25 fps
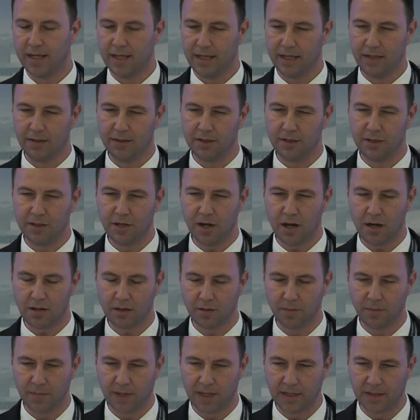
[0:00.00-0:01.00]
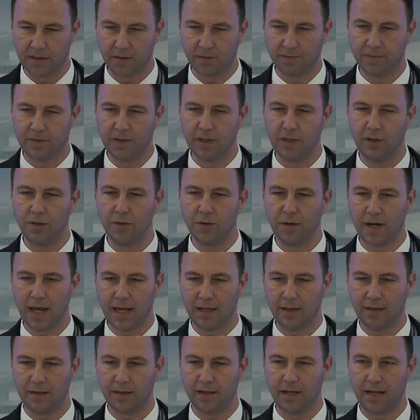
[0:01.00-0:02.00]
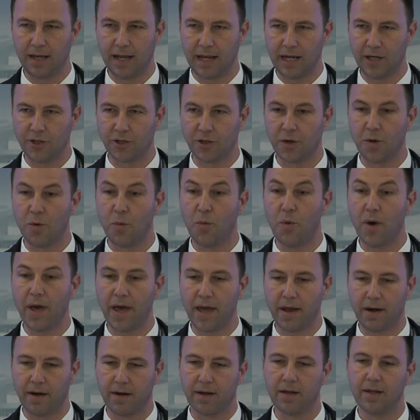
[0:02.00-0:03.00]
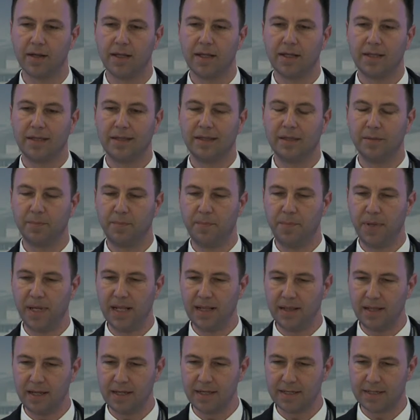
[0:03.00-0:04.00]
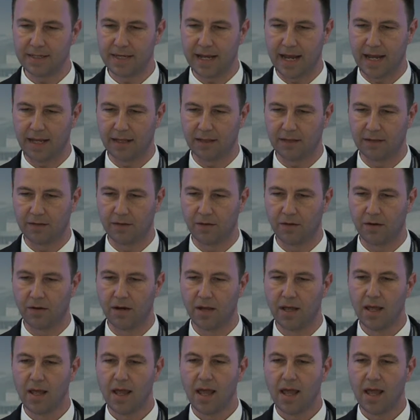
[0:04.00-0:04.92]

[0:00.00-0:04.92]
in the document of the United Nations where the building sector